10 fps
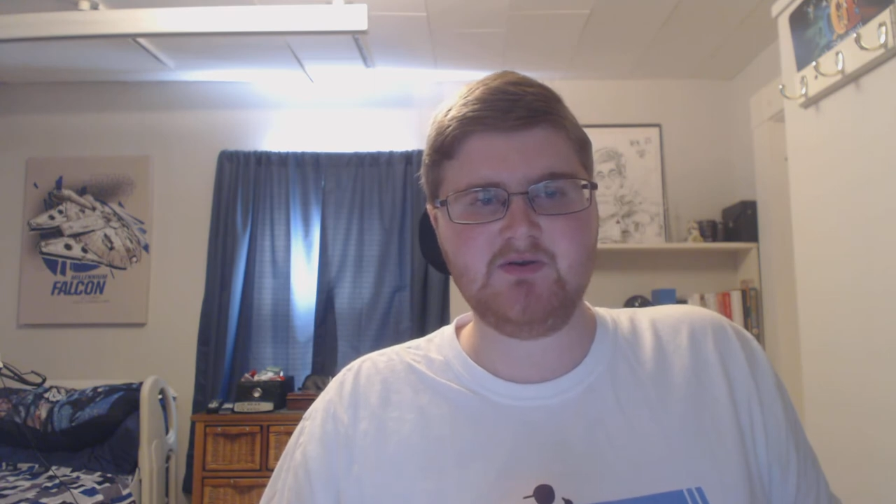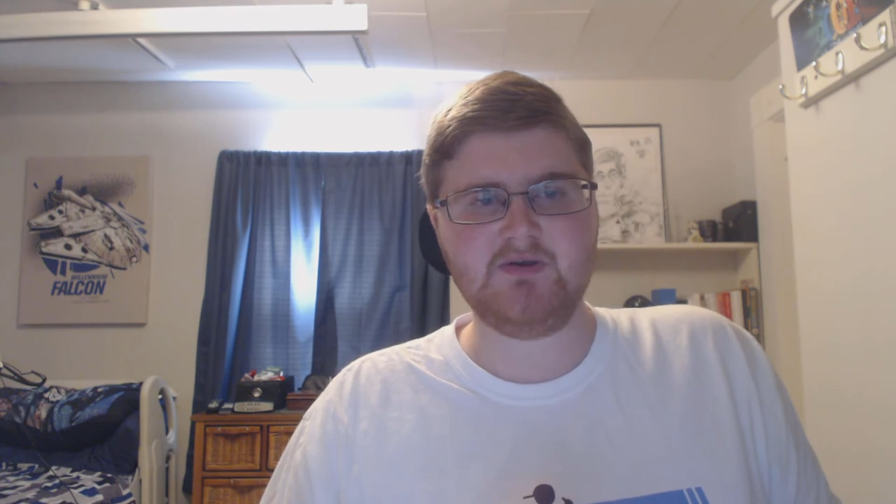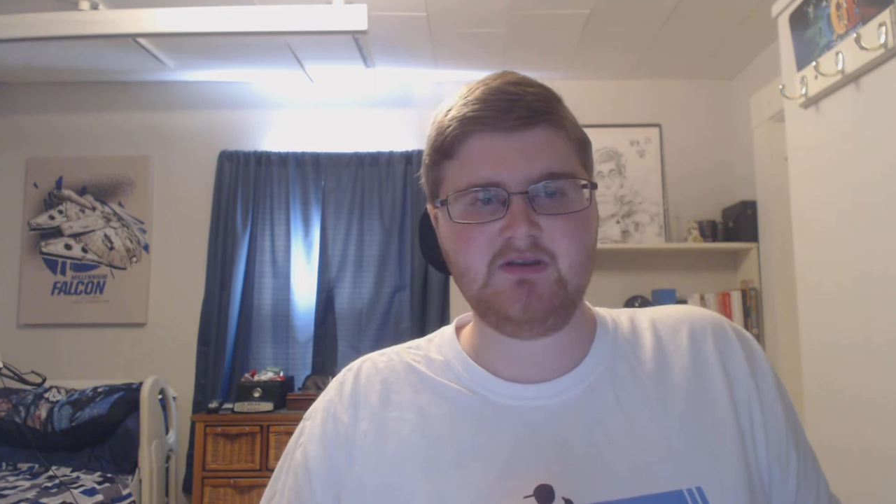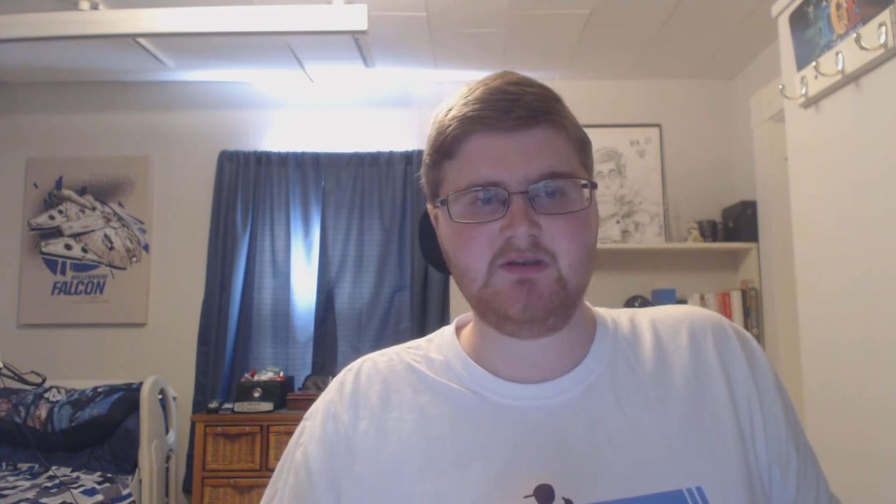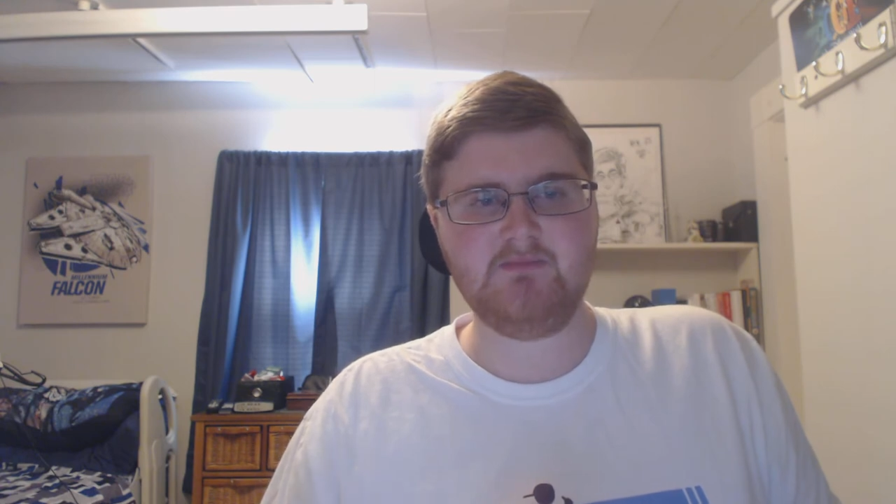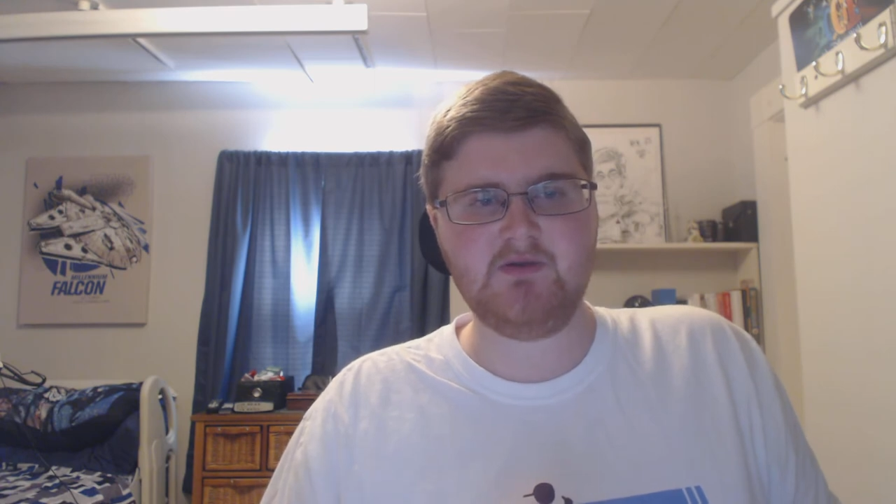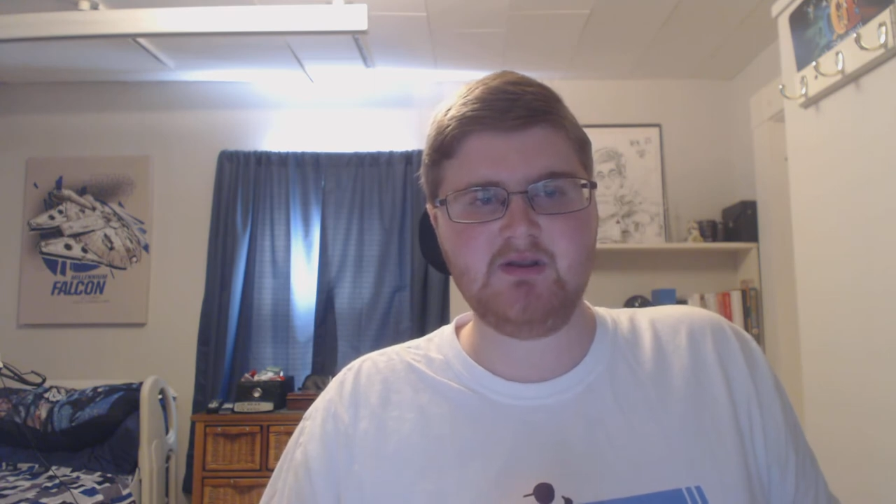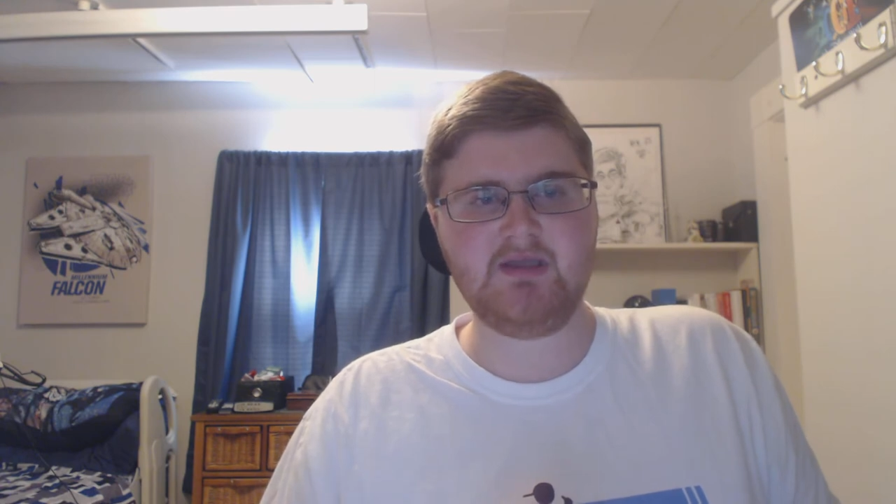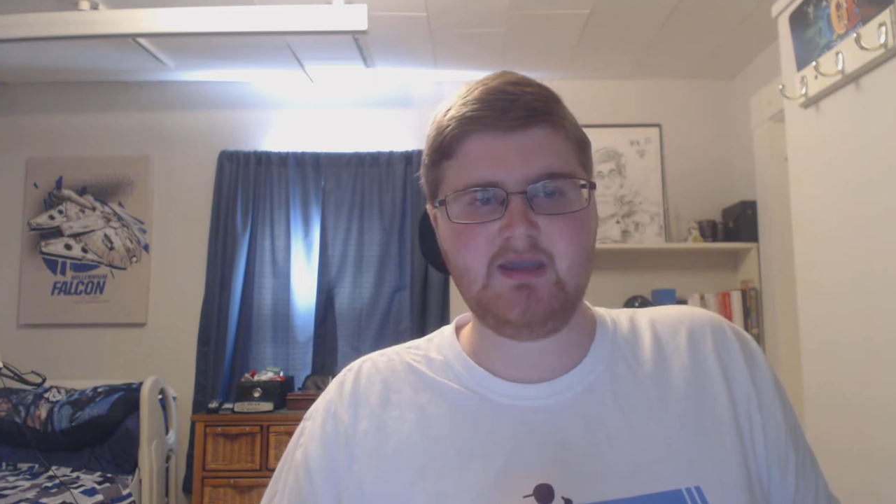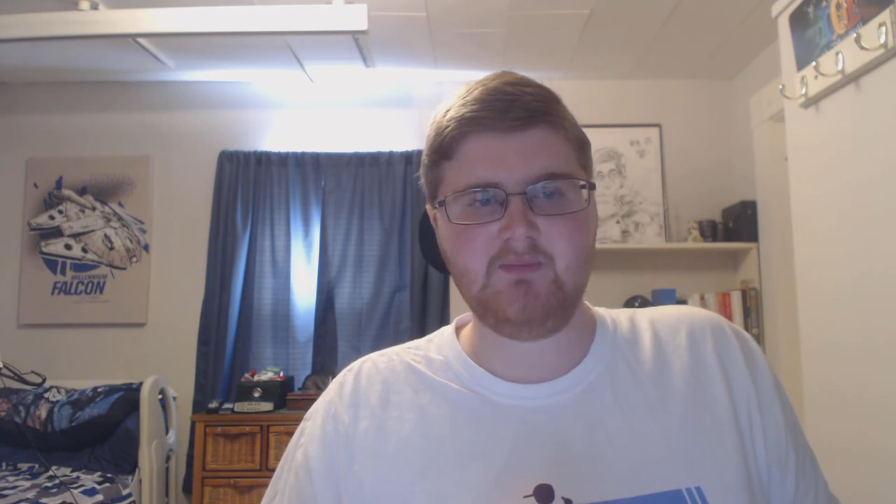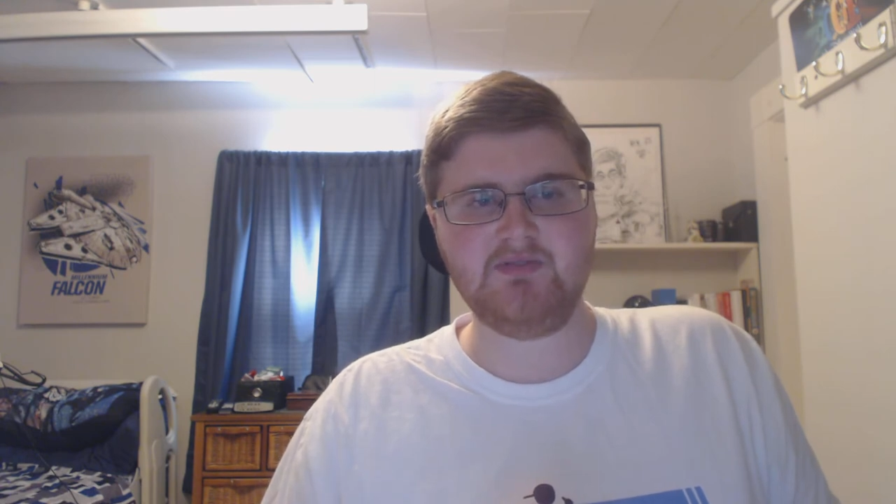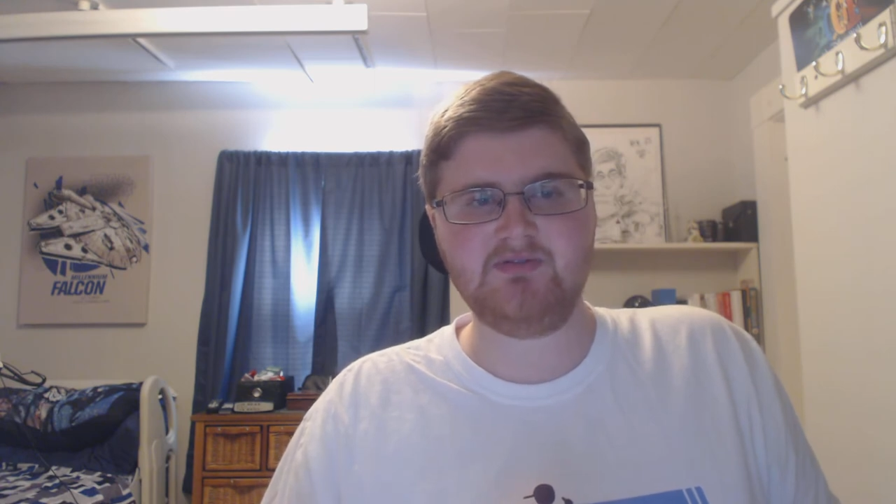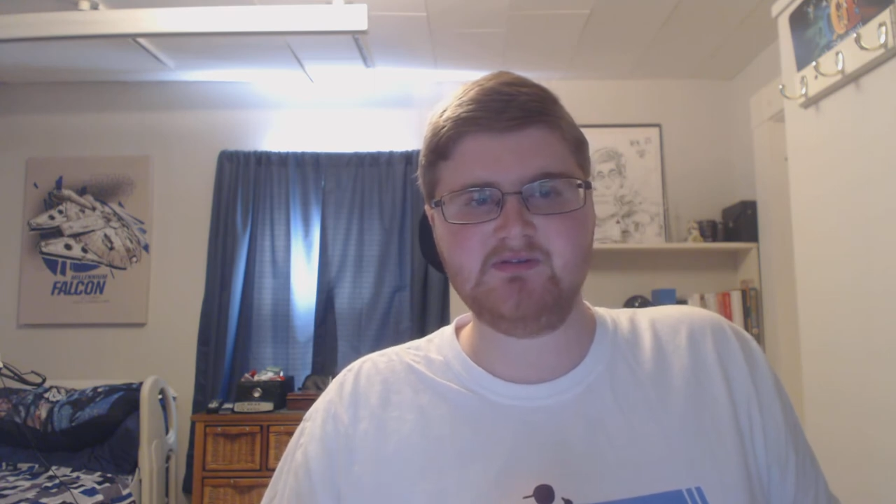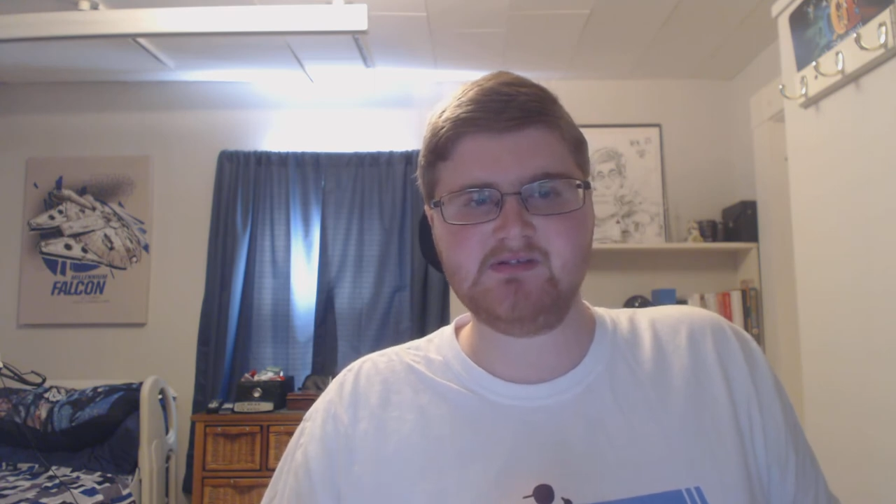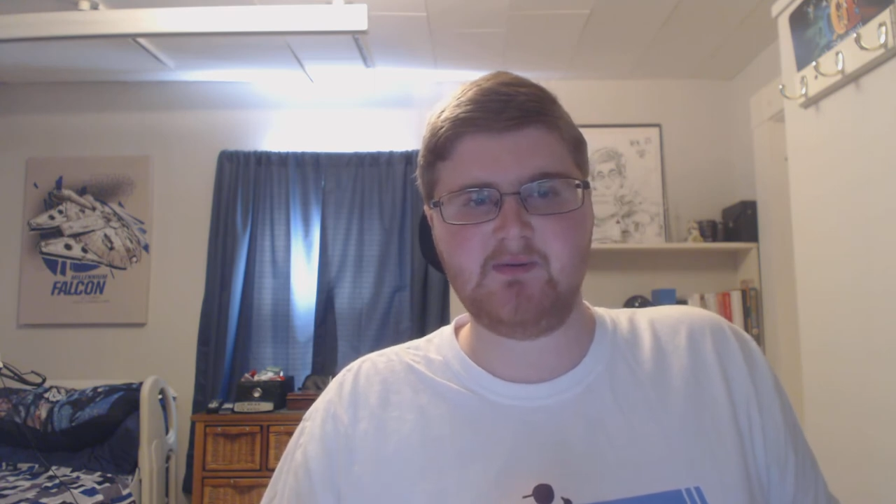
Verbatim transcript: that you can communicate with